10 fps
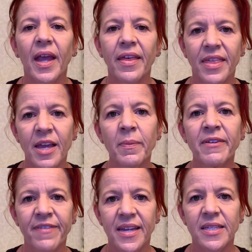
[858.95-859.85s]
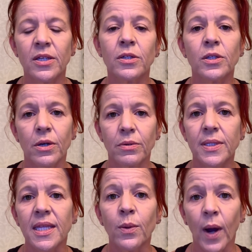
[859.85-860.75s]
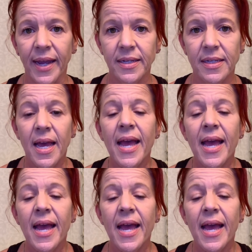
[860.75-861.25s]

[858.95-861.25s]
I think my face looks ghostly white.